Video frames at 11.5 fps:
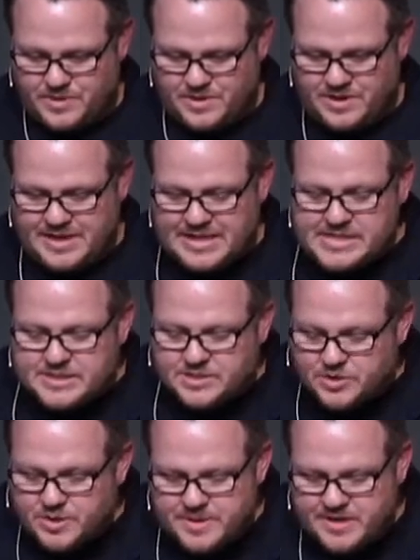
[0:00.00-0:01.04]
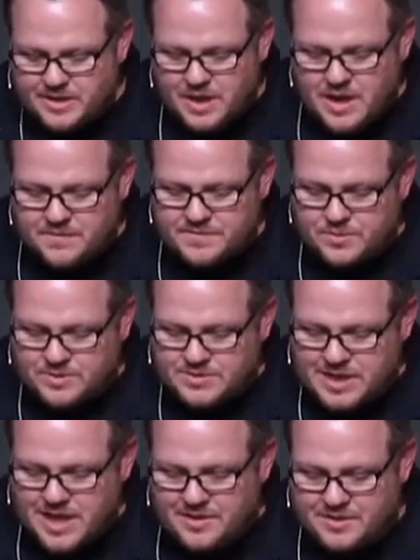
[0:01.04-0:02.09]
An indiscriminate love
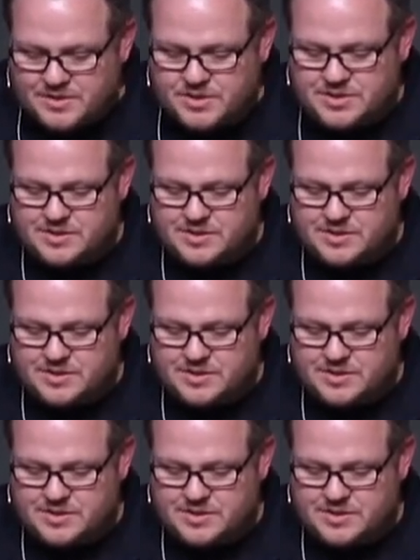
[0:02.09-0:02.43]
towards others.